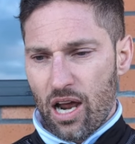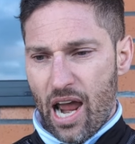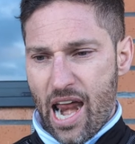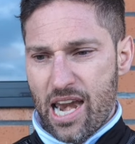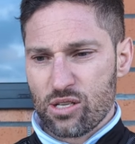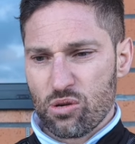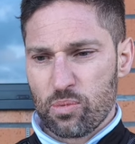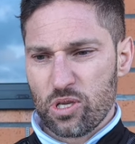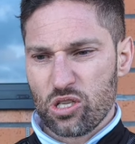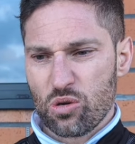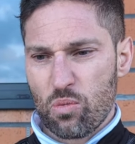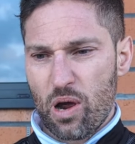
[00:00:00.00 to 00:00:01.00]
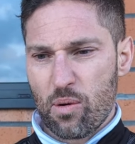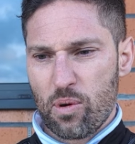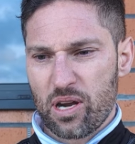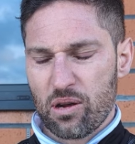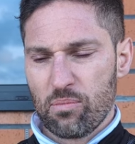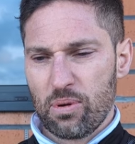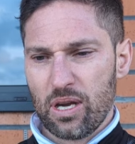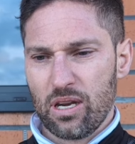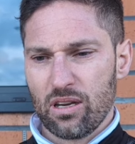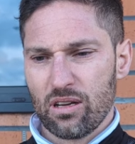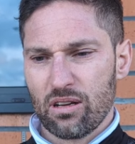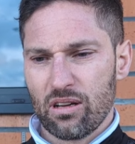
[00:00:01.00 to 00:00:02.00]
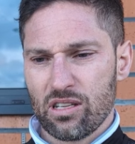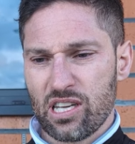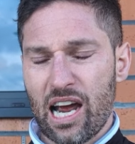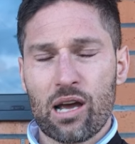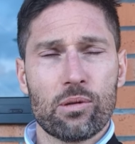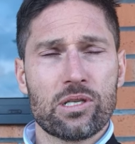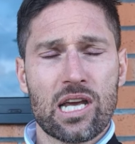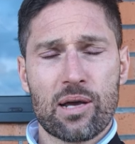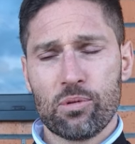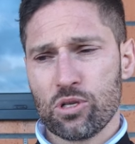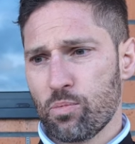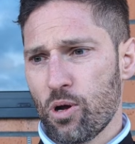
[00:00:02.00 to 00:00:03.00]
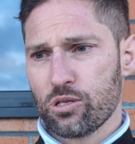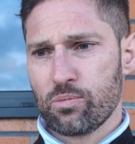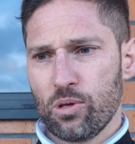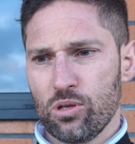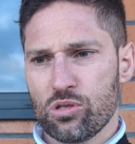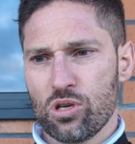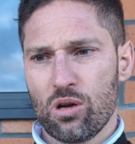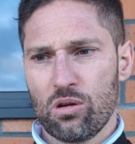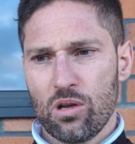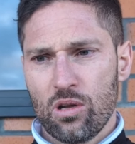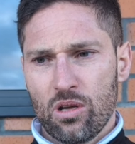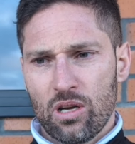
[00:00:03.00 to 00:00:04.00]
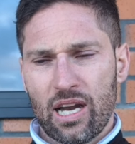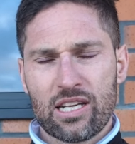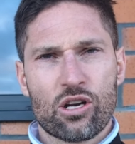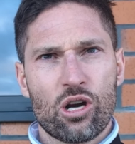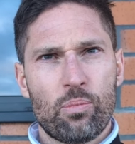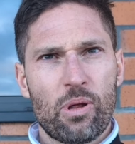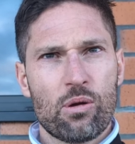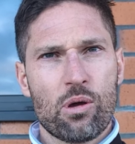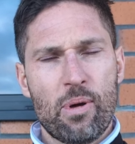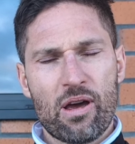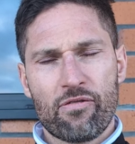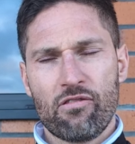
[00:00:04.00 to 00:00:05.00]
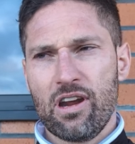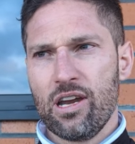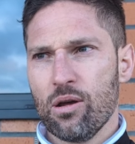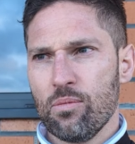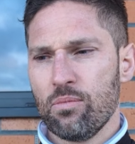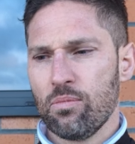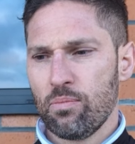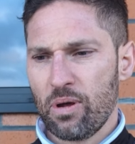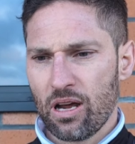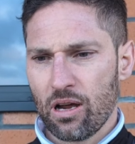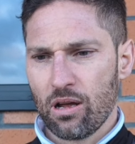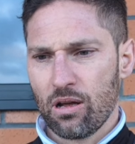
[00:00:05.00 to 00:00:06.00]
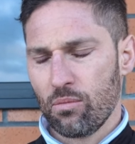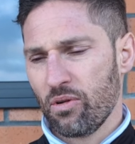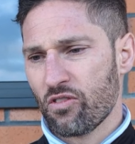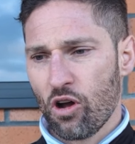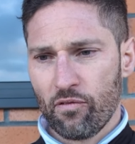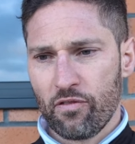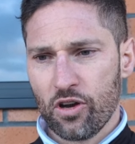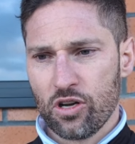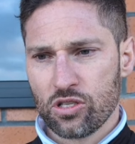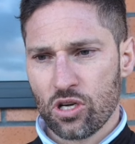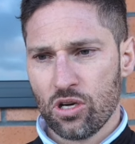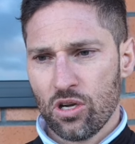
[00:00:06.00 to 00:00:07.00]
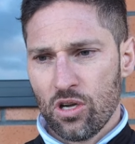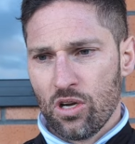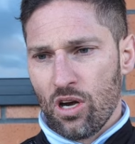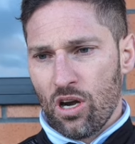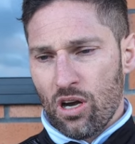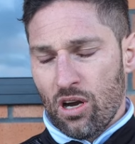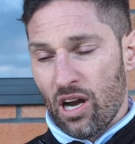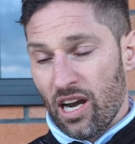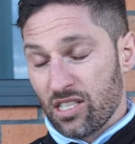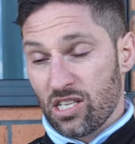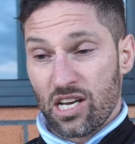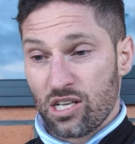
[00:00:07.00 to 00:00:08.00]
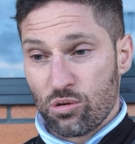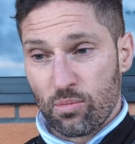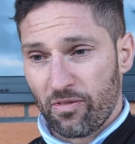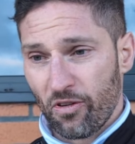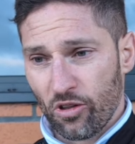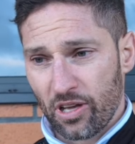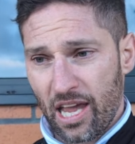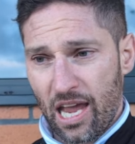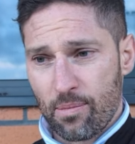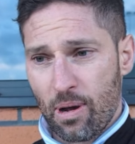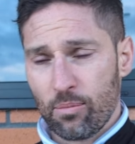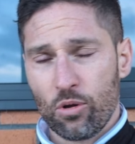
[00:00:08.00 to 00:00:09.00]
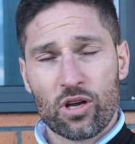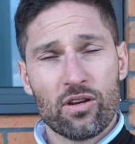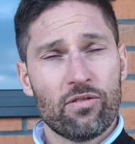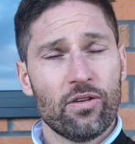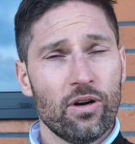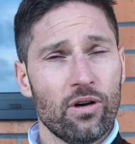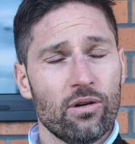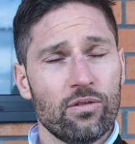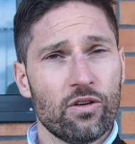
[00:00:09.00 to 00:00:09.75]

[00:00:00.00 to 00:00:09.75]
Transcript: getting into a position where we can be as high up the table as possible. So lads are going to play with a bit of freedom, with confidence. And as I said to him before the game, I'm looking for